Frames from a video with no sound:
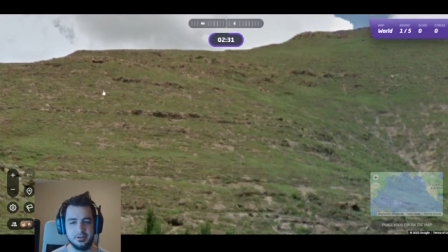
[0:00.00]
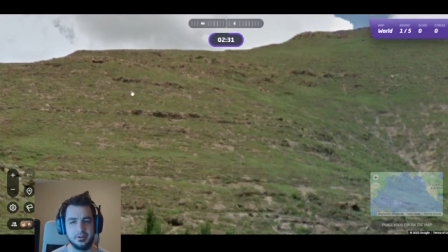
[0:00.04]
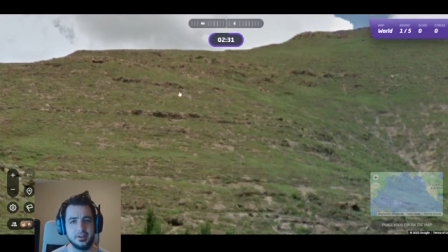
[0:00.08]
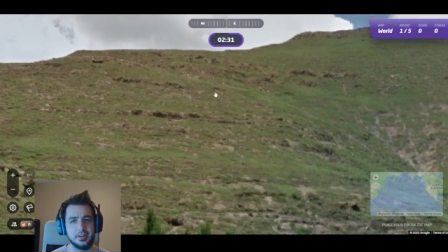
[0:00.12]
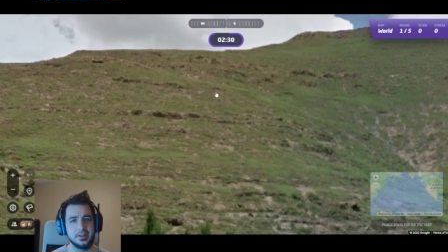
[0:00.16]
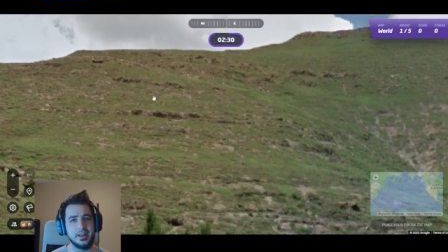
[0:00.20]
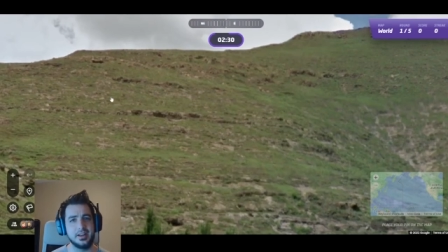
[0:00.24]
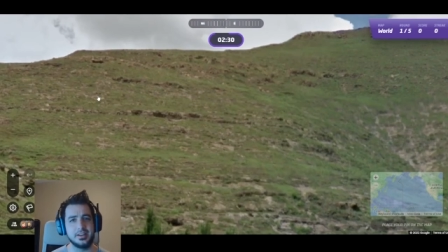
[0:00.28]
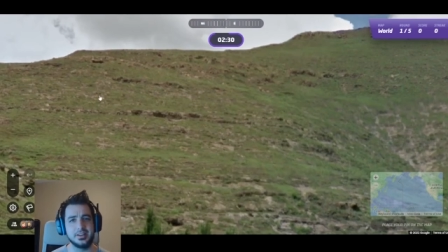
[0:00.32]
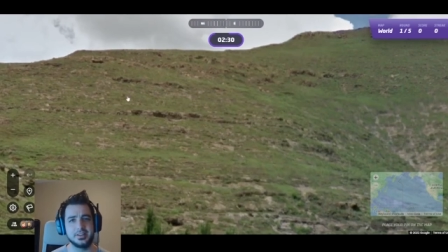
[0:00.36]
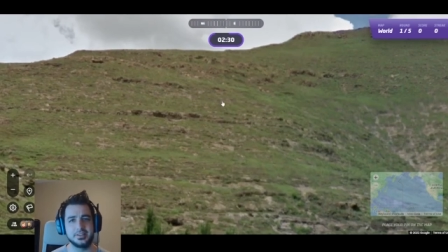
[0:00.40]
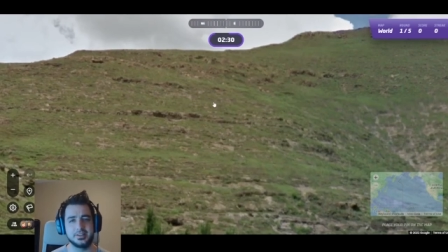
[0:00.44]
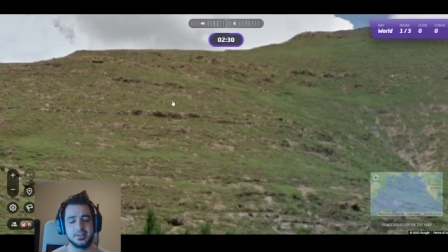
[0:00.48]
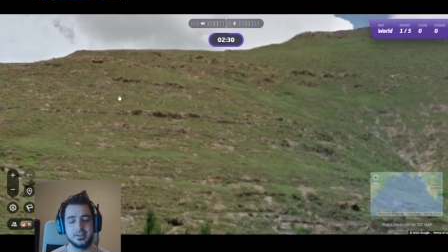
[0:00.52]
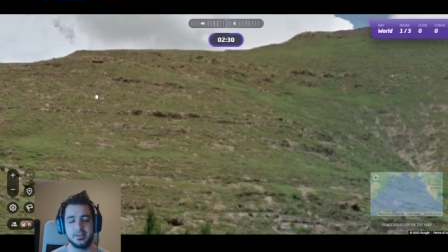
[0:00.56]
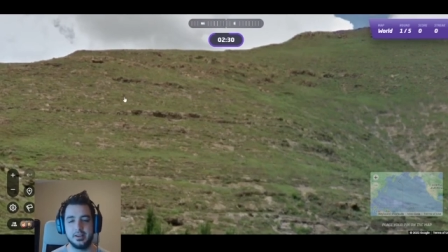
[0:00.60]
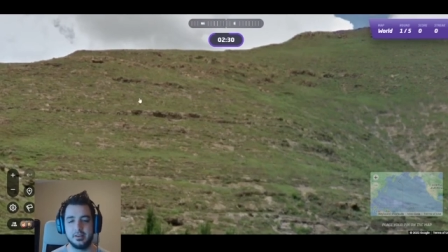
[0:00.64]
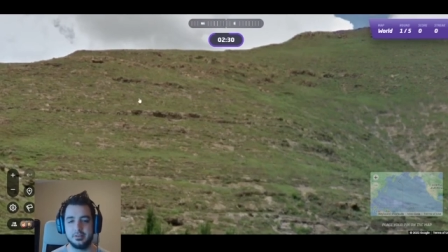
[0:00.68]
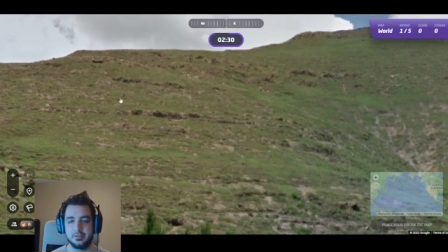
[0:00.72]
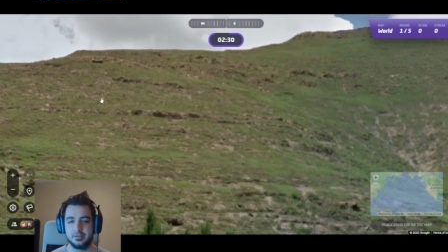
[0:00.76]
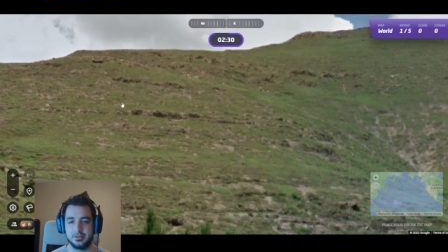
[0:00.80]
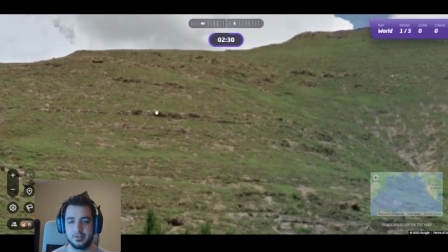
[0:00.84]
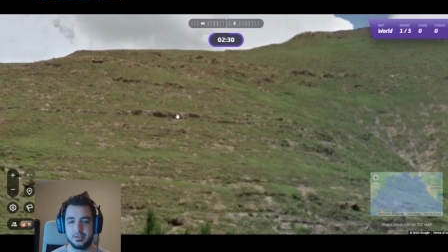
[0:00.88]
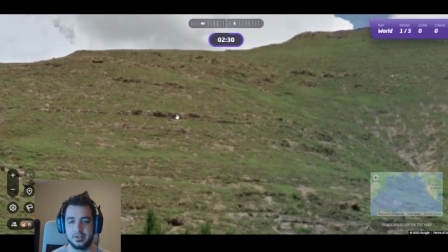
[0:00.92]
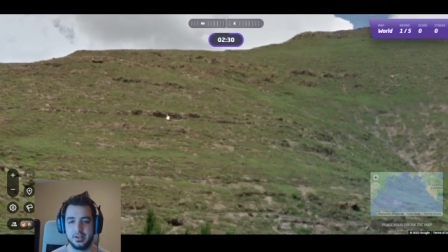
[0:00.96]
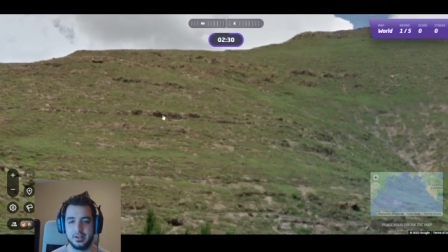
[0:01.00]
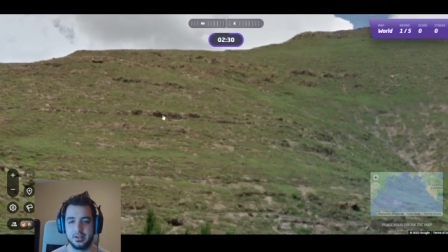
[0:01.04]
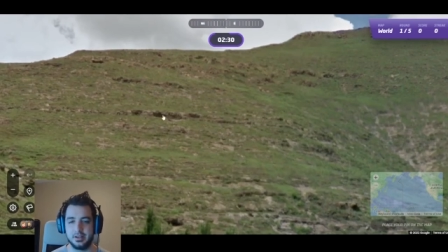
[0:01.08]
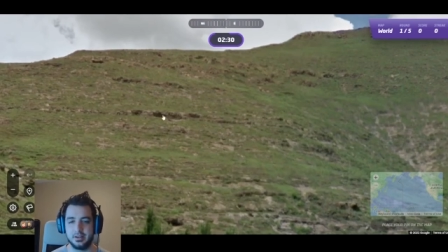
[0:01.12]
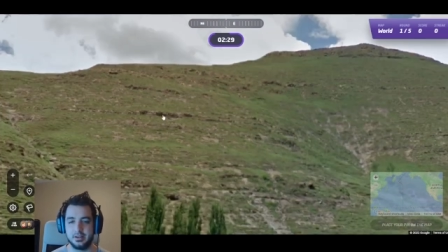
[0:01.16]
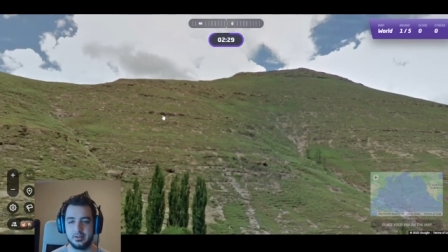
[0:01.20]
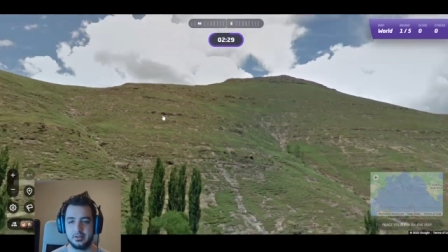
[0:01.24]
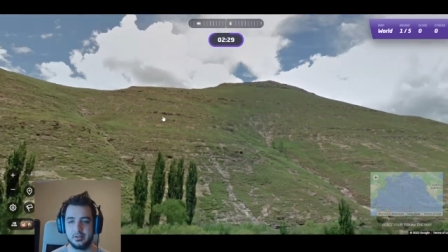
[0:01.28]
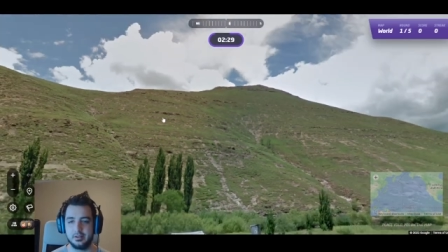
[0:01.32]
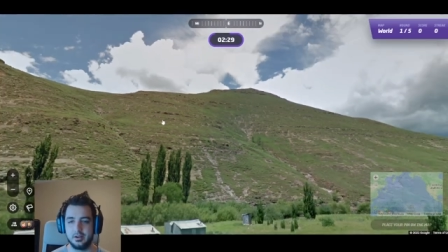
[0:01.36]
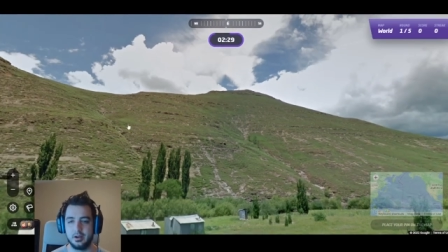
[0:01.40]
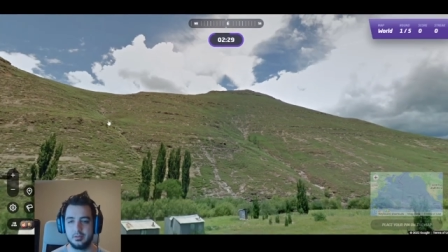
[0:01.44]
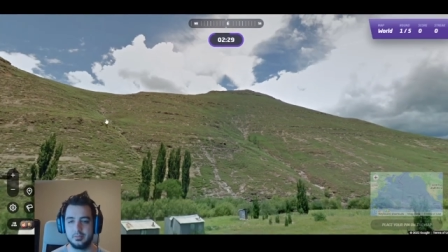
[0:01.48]
can kind of see how there's like
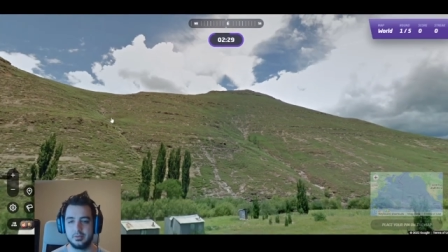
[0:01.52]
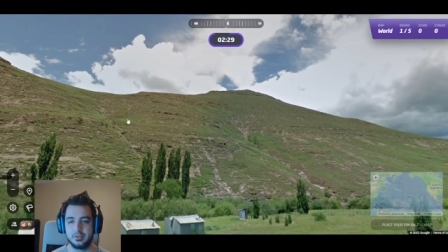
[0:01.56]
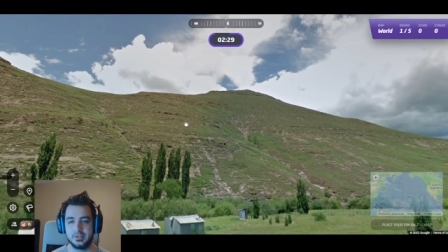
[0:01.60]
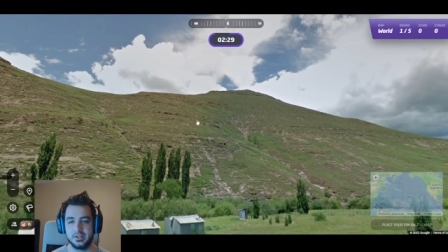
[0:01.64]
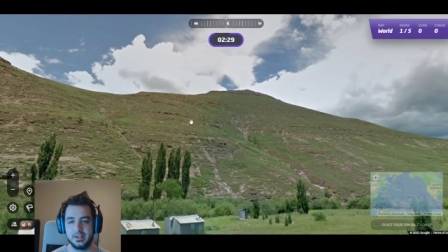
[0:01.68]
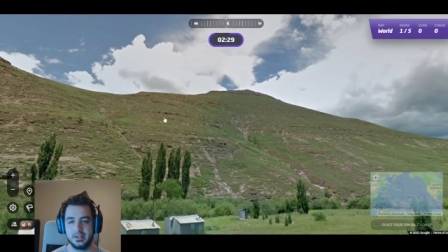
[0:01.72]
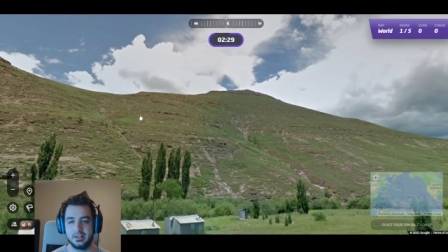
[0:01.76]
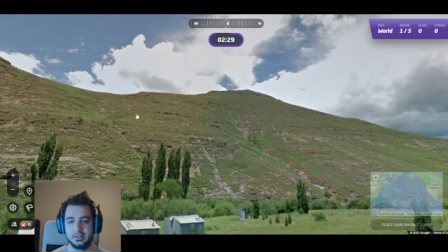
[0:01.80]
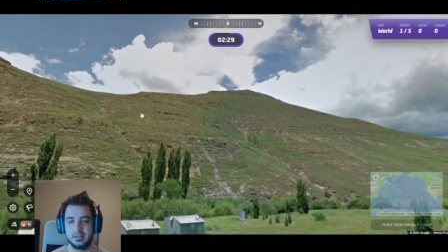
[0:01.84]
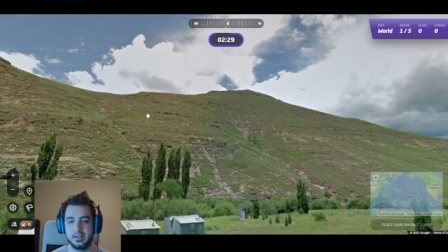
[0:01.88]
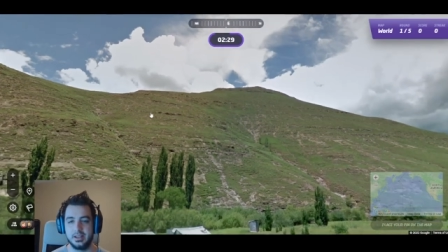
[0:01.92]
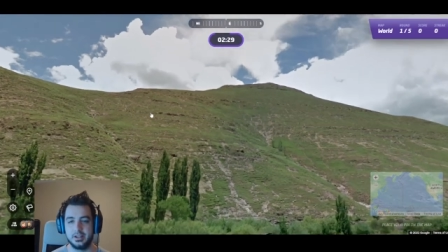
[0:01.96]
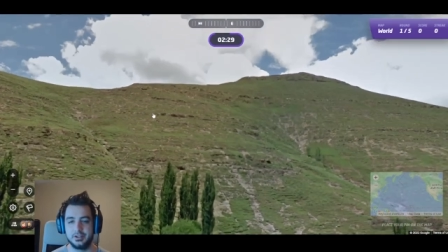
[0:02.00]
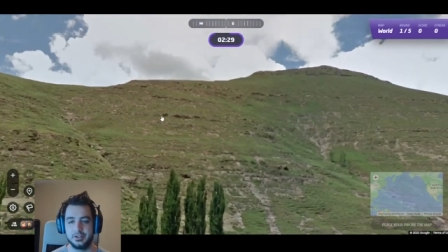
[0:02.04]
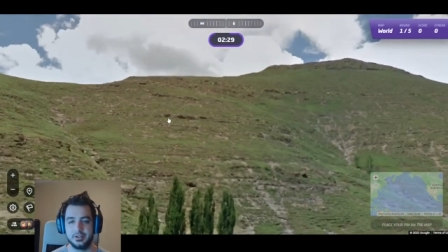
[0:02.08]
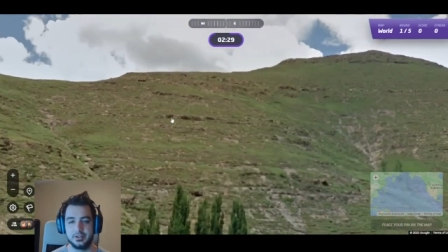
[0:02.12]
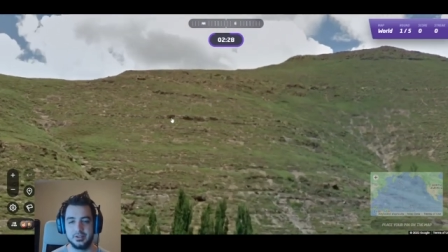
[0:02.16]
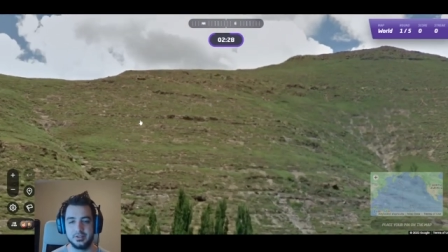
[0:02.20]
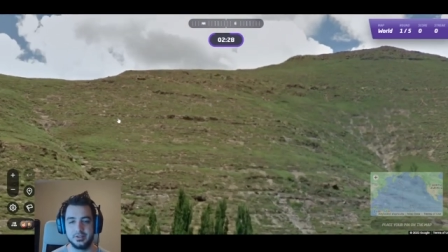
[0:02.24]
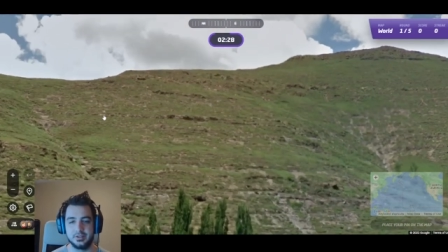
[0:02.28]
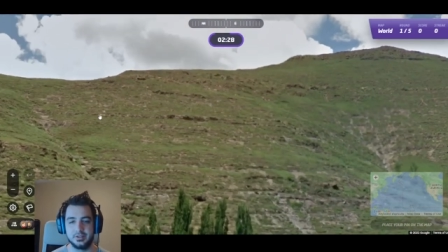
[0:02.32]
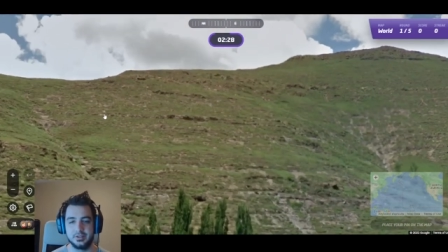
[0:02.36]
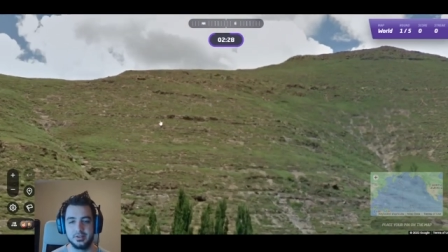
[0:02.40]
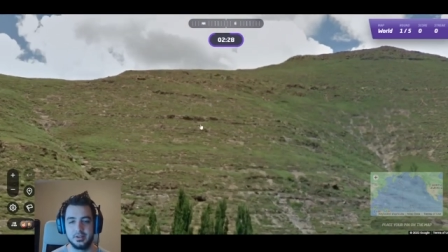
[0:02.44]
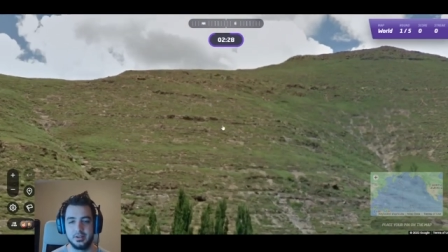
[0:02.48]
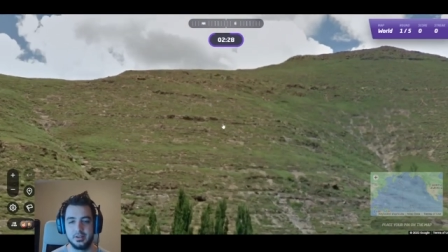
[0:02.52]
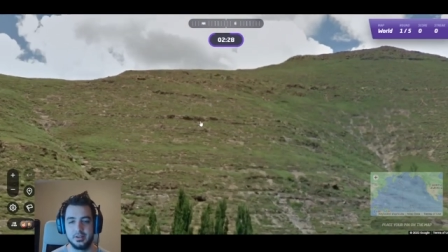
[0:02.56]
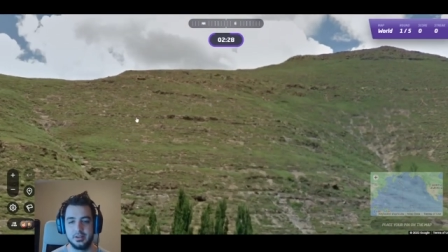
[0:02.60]
almost like ledges.